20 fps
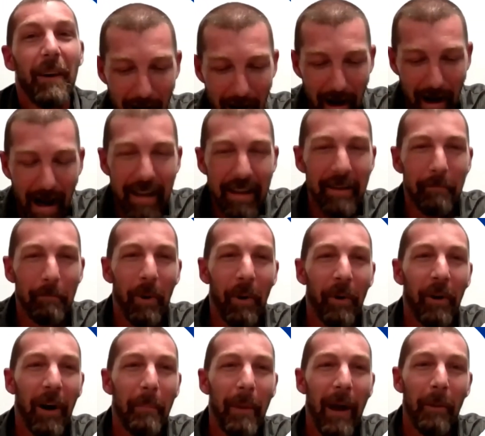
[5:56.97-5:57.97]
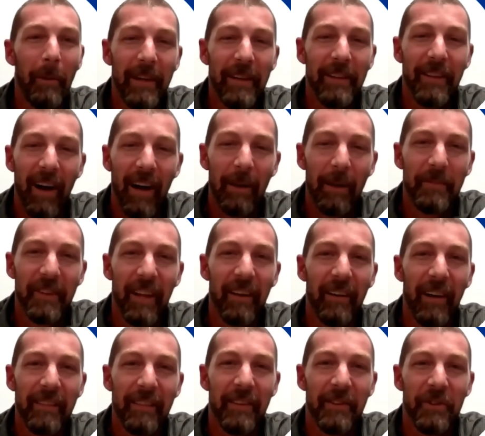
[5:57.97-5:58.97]
I can pull up how many times they
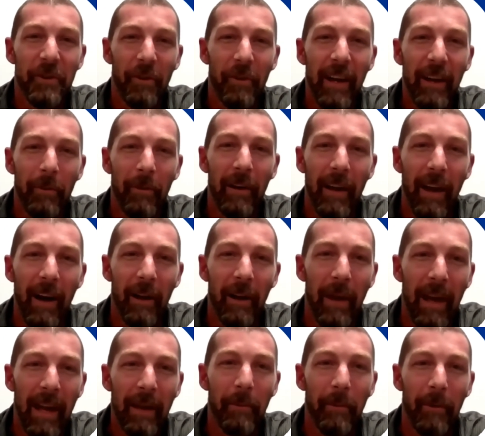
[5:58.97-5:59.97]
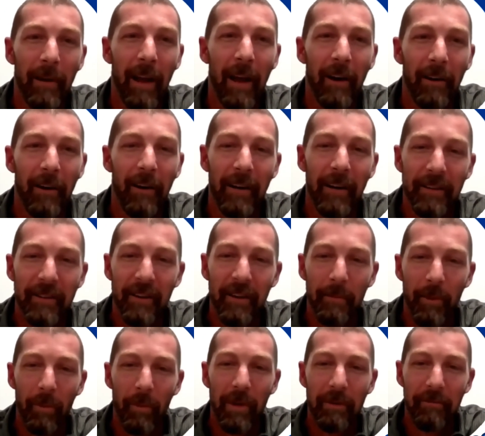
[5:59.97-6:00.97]
let the tray run out of paper and how long it took
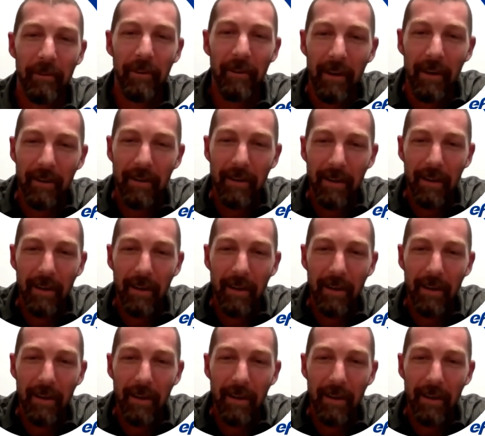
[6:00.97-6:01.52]
them to refill it.